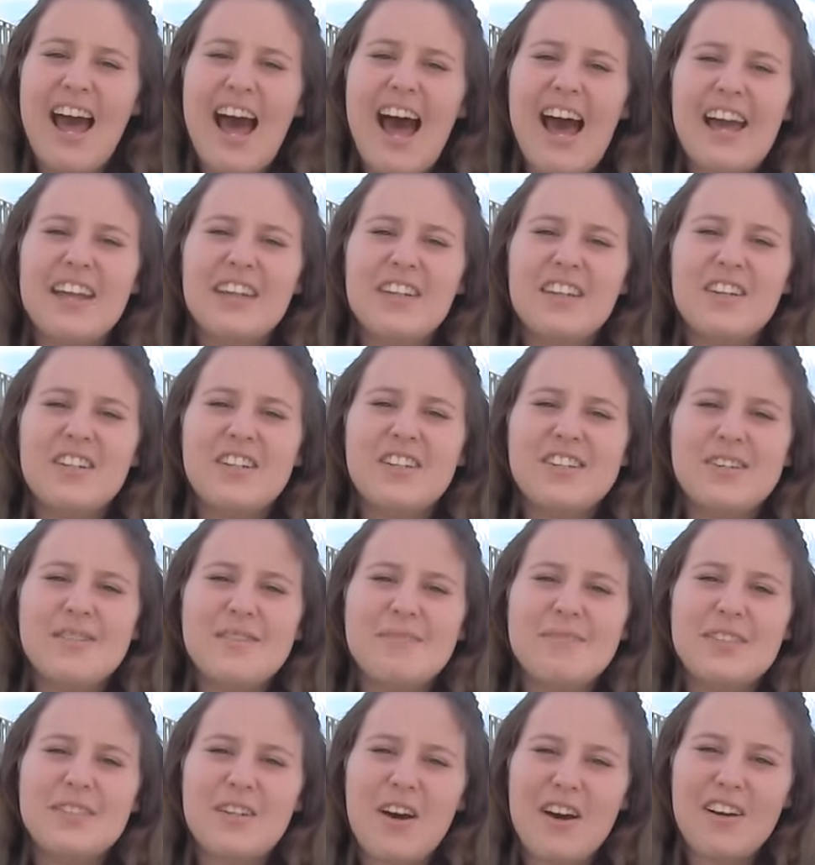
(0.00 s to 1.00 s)
at
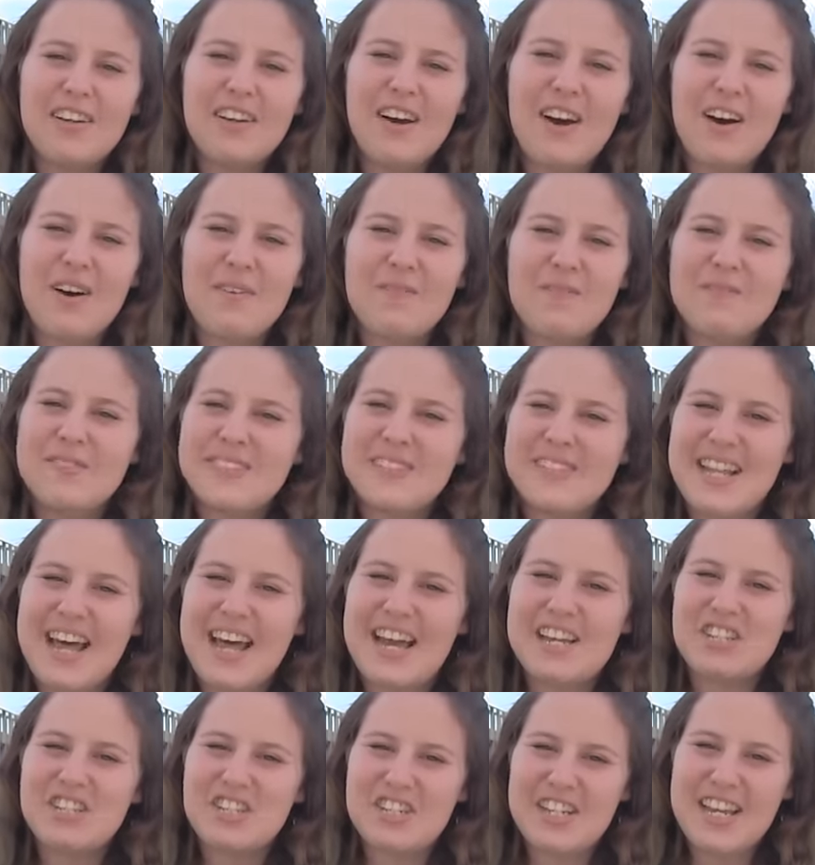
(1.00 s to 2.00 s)
youtube.com
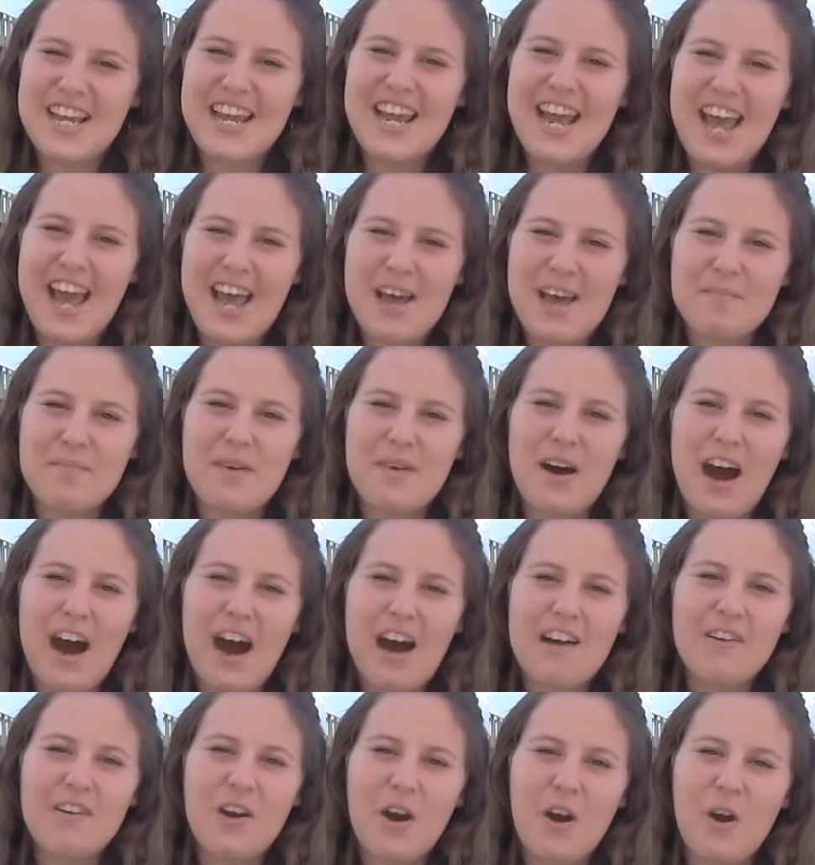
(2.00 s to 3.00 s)
slash
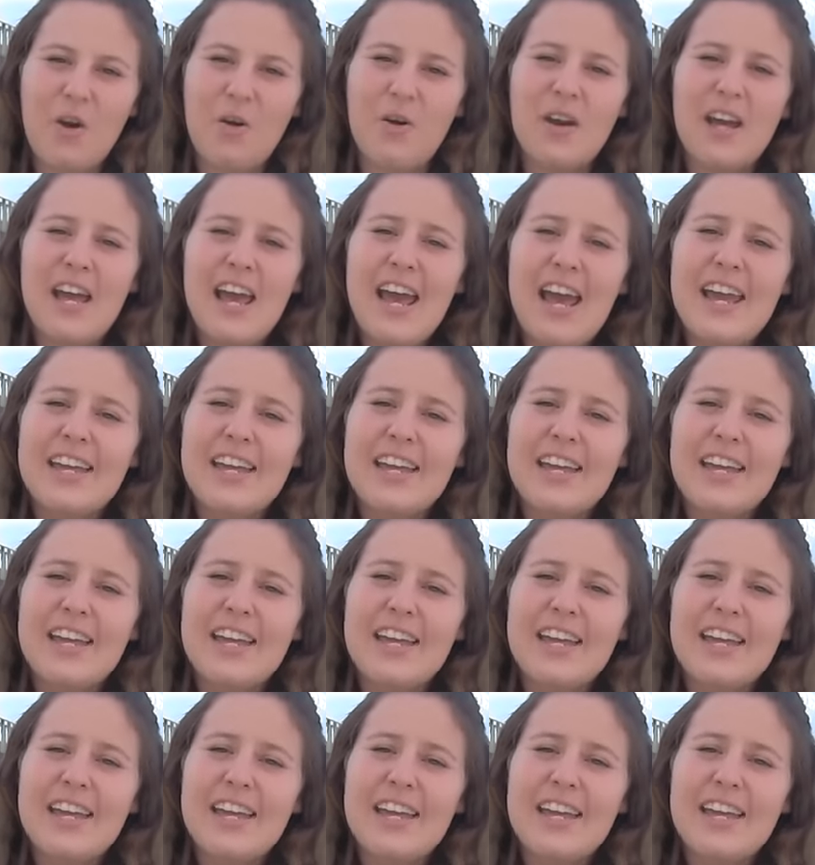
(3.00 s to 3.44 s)
TMRO